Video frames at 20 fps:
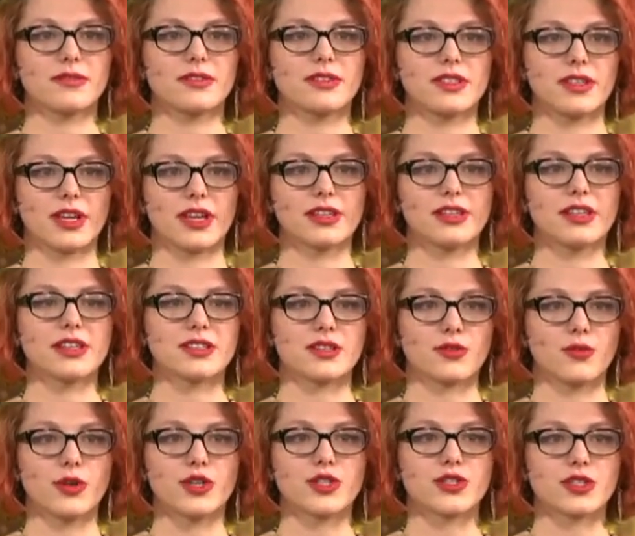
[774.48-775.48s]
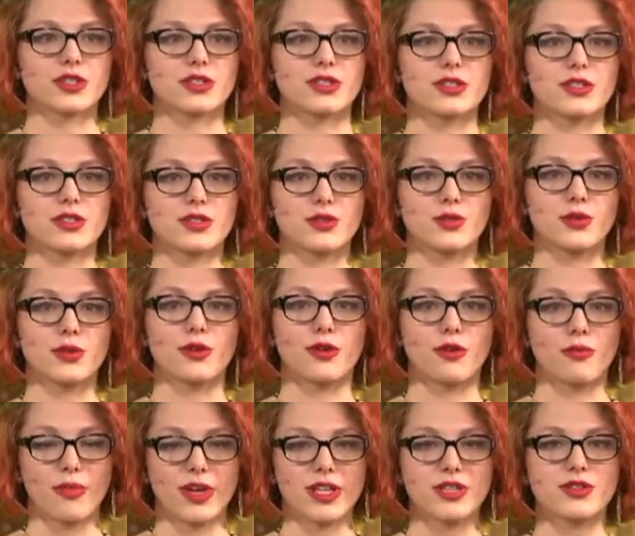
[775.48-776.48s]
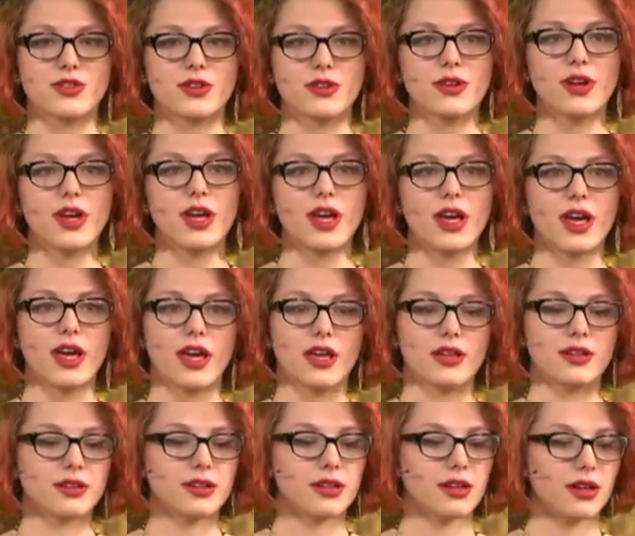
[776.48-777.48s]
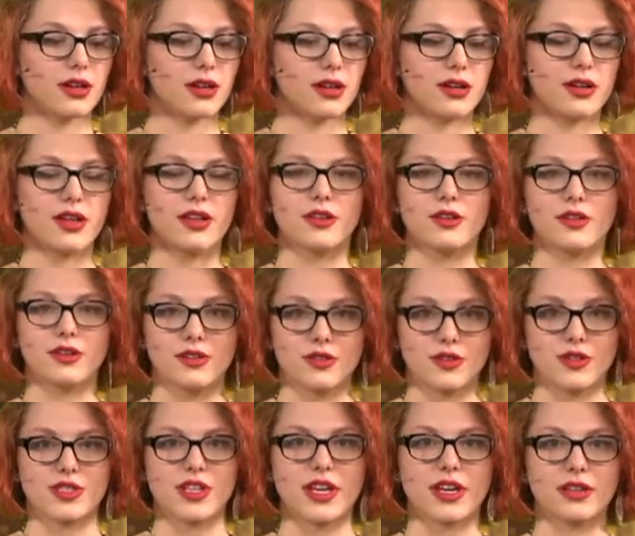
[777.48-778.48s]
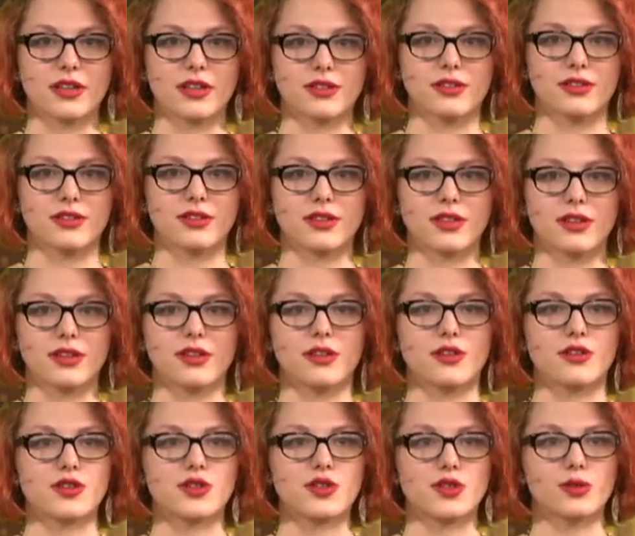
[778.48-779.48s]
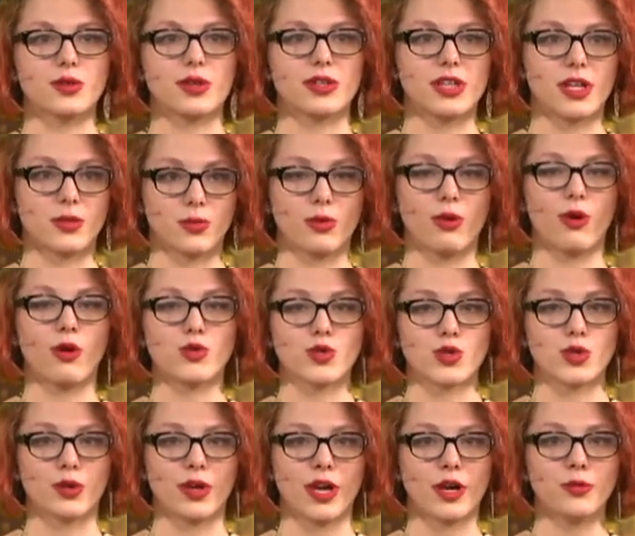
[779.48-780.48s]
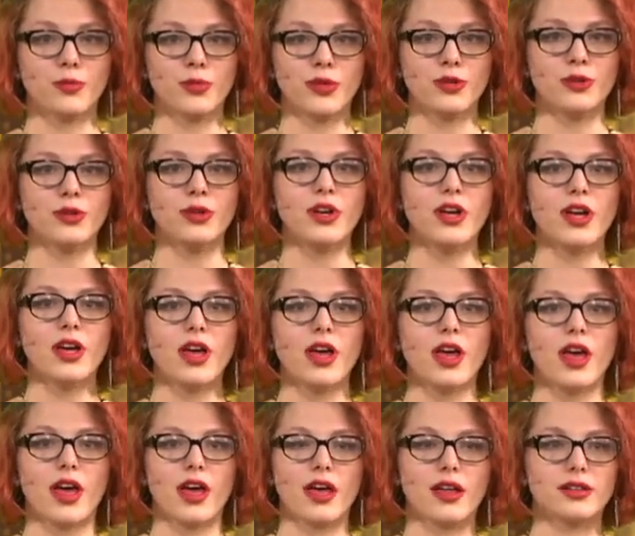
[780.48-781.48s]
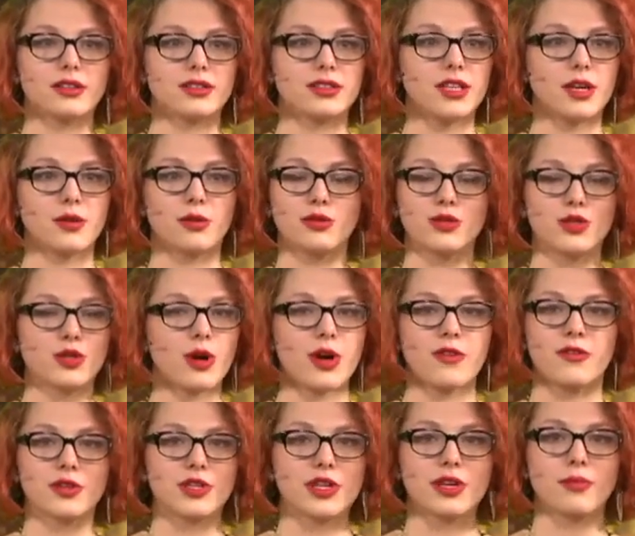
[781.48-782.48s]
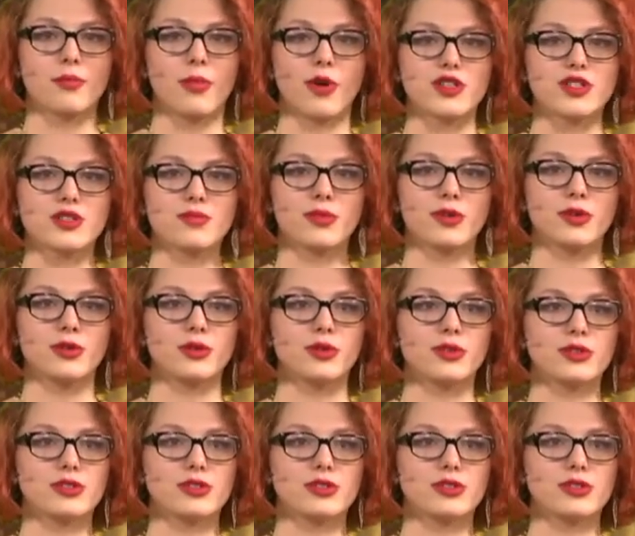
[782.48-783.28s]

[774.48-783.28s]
take these questions to your mentor and your second year student that will also help you. And they will do everything possible